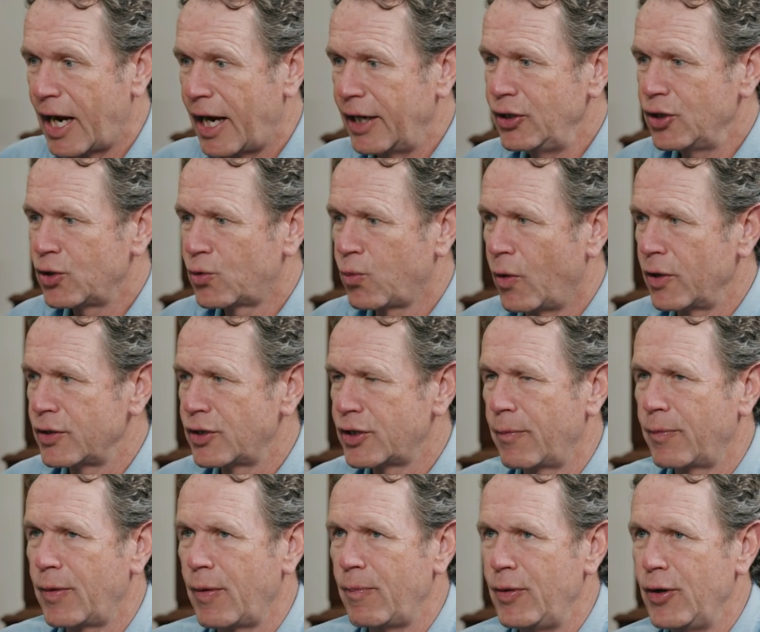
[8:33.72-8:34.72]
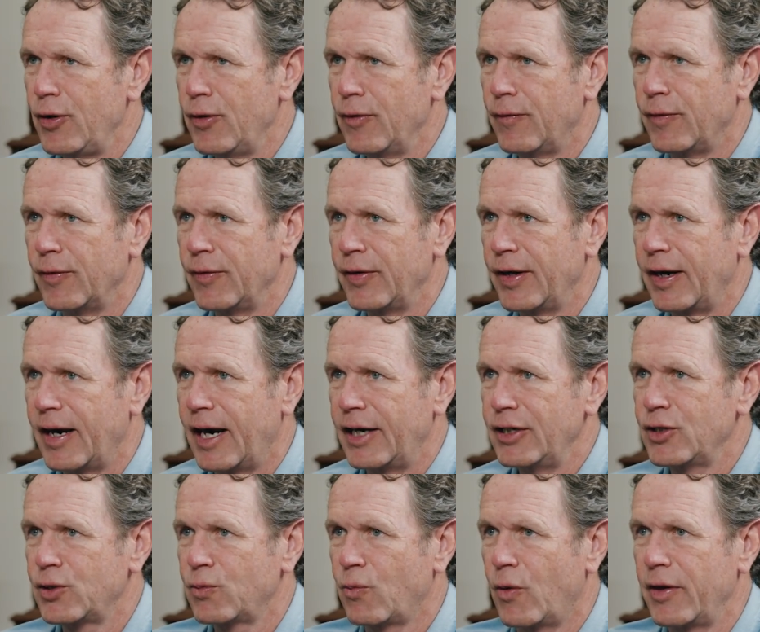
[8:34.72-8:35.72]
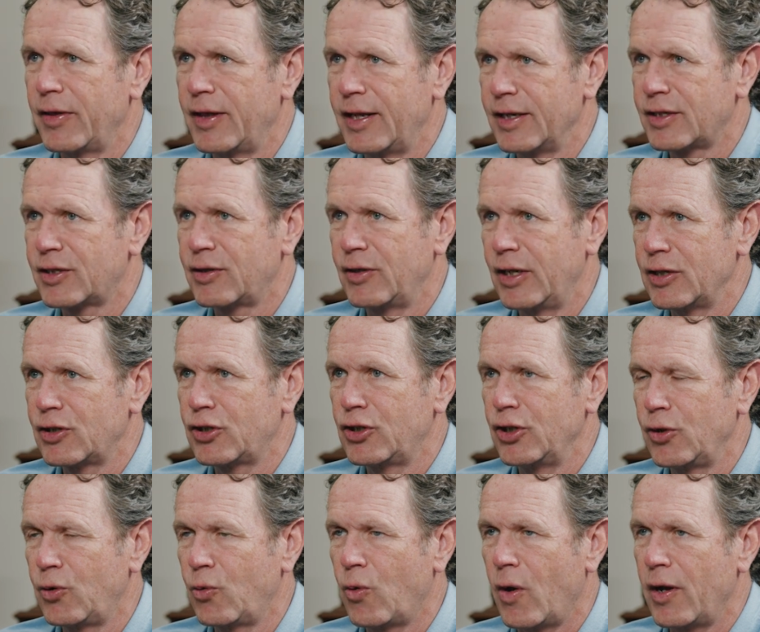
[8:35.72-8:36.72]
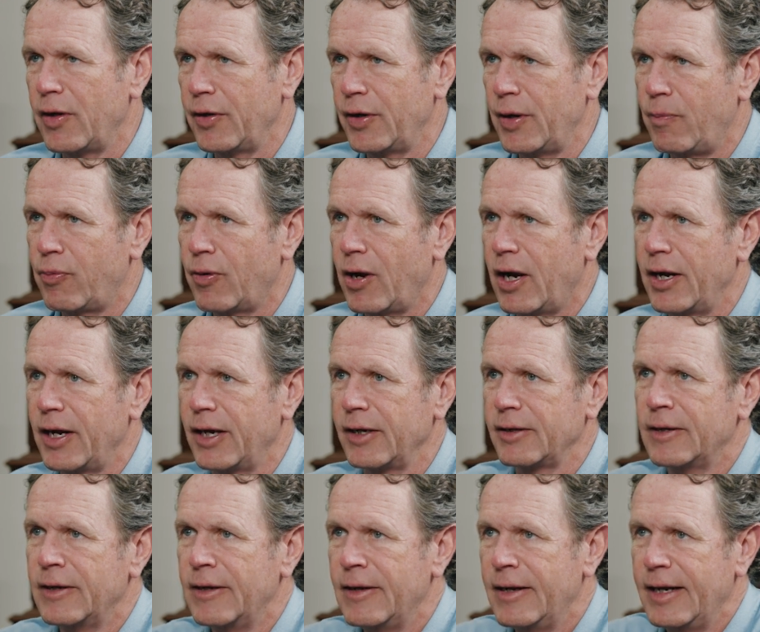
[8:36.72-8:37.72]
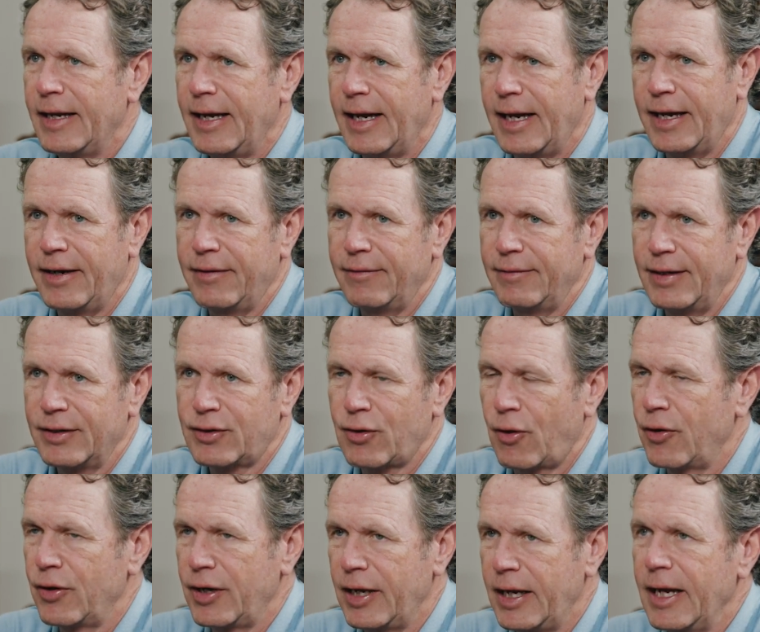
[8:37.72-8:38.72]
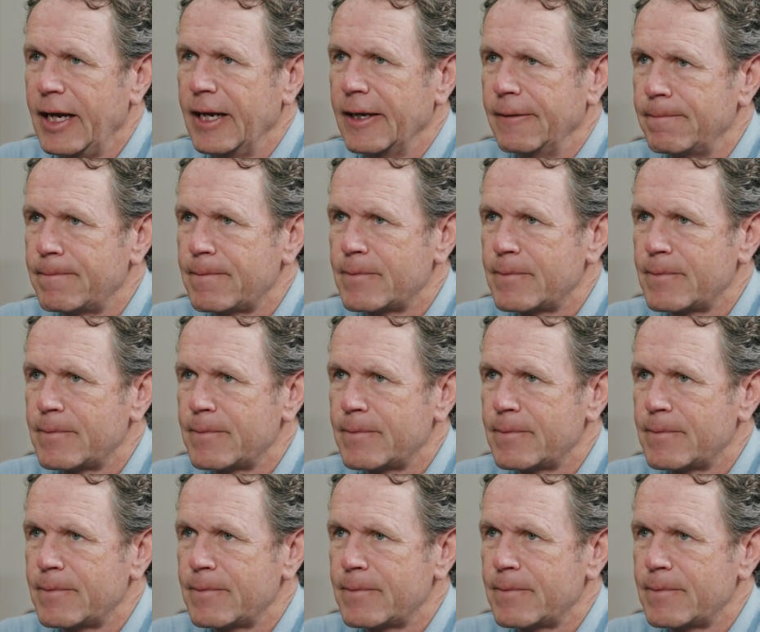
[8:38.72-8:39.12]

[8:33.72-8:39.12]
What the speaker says: just want something beautiful in there. Right. I just want this good quality product, and it's hard to get.